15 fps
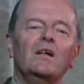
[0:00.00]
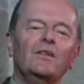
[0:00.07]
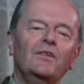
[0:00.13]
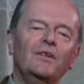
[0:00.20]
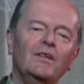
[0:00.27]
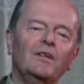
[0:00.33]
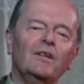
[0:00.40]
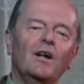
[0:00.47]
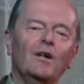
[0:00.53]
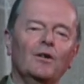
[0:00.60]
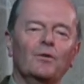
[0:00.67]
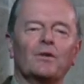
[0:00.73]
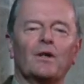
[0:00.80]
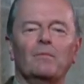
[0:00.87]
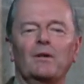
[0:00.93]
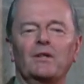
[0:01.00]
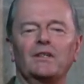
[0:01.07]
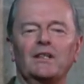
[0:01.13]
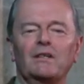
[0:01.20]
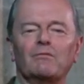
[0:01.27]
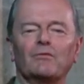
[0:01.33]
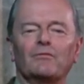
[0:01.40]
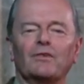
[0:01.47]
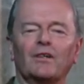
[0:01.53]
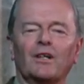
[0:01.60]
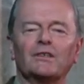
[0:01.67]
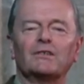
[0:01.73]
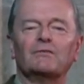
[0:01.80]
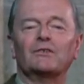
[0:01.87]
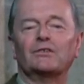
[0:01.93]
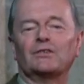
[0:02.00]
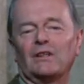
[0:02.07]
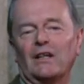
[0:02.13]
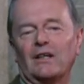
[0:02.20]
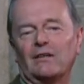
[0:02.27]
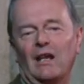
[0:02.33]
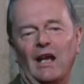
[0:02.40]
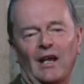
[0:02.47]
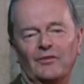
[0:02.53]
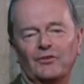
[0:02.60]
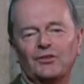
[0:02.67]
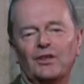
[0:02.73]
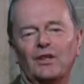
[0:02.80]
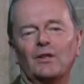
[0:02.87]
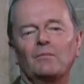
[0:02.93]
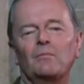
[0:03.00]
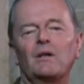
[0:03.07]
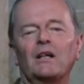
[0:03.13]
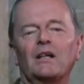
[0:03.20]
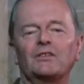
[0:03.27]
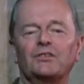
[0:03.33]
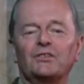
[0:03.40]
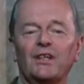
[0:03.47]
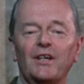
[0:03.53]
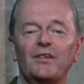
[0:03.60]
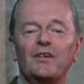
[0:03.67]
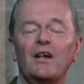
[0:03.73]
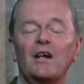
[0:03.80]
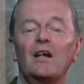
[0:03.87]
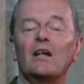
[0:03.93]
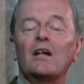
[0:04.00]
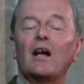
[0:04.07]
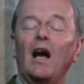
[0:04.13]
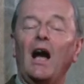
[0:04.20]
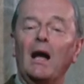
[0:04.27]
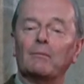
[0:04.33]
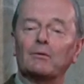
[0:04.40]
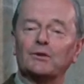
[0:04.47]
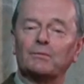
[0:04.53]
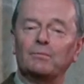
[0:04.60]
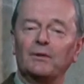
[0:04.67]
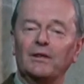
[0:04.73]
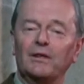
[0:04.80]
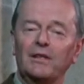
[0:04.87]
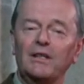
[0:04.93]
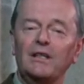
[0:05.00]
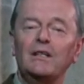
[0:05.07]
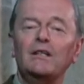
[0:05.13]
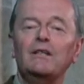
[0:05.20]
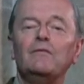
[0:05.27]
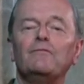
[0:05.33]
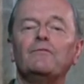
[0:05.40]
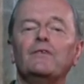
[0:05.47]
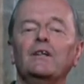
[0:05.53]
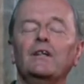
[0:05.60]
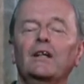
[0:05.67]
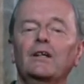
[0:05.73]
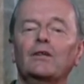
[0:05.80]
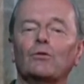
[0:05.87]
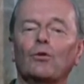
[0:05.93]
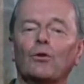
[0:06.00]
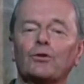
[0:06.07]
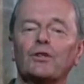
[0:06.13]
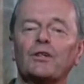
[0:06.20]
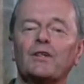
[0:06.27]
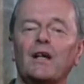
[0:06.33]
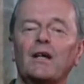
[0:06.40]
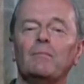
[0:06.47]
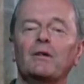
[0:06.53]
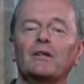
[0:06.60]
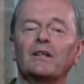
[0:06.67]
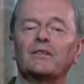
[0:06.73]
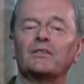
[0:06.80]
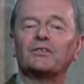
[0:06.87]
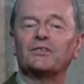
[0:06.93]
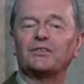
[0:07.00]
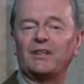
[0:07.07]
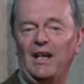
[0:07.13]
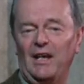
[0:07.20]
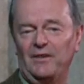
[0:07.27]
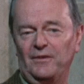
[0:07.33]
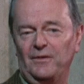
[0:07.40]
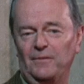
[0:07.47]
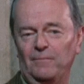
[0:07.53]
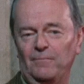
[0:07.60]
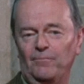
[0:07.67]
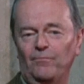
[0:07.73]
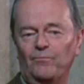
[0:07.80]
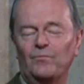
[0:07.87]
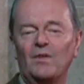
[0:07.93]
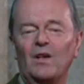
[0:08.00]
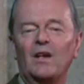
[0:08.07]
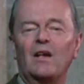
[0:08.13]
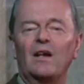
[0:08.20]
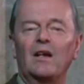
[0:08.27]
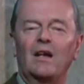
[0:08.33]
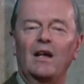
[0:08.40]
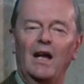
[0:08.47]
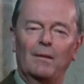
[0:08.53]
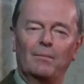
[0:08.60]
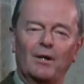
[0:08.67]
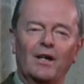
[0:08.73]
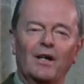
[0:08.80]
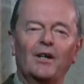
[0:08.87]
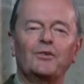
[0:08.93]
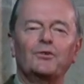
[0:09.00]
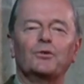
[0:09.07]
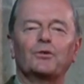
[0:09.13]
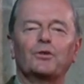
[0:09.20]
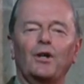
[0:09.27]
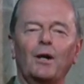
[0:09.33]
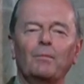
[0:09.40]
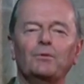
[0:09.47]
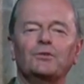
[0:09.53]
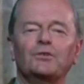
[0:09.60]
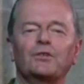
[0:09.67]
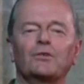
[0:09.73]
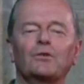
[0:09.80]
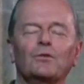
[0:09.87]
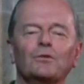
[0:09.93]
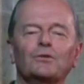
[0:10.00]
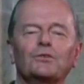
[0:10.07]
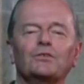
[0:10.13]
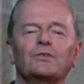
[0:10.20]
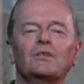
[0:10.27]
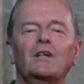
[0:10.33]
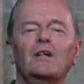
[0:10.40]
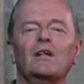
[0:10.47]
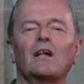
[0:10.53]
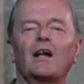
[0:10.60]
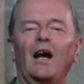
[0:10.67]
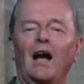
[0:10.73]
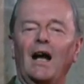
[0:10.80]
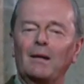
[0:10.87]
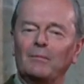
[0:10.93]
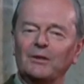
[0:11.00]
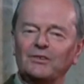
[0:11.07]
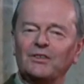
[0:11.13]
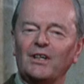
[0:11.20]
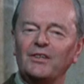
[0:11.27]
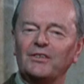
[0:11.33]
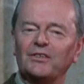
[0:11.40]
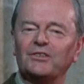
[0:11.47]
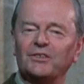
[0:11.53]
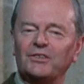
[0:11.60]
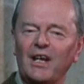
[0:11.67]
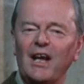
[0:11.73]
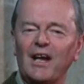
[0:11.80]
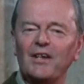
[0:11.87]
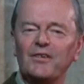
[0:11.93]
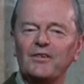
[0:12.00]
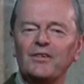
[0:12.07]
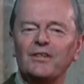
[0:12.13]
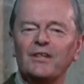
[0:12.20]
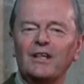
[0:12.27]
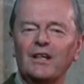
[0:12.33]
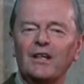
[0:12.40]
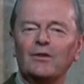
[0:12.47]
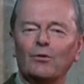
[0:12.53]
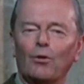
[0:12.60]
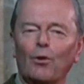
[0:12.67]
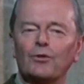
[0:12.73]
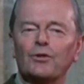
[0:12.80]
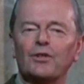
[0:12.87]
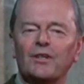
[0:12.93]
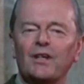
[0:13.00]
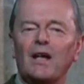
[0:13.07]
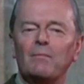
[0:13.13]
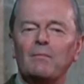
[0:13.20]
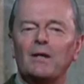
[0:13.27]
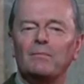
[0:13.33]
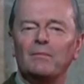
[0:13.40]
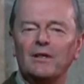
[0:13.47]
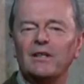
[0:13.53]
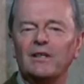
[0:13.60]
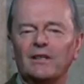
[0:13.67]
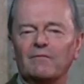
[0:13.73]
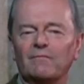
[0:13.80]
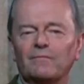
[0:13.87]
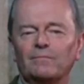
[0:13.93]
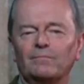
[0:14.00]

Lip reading: The older medieval philosophers, like Anselm, had said, "I must believe in order that I may understand." Abelard took the opposite course. "I must understand in order that I may believe."